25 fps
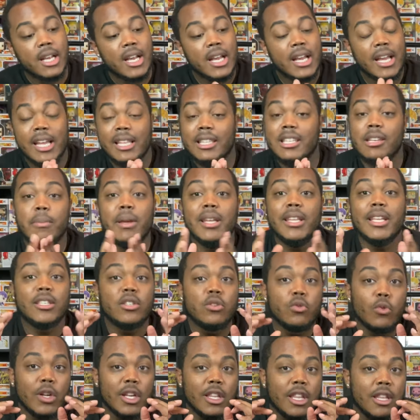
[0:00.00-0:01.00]
And to me, this is
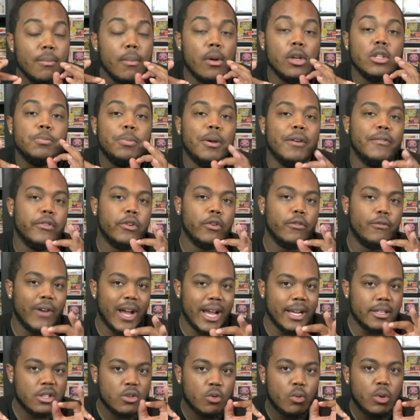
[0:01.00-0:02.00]
one of the most pivotal
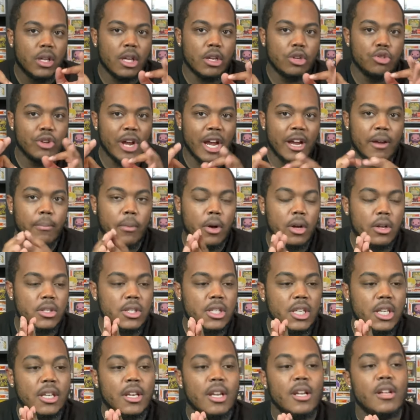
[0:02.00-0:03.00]
fights within Dragon Ball
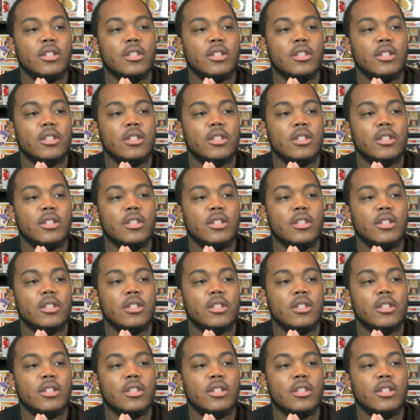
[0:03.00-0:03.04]
Z.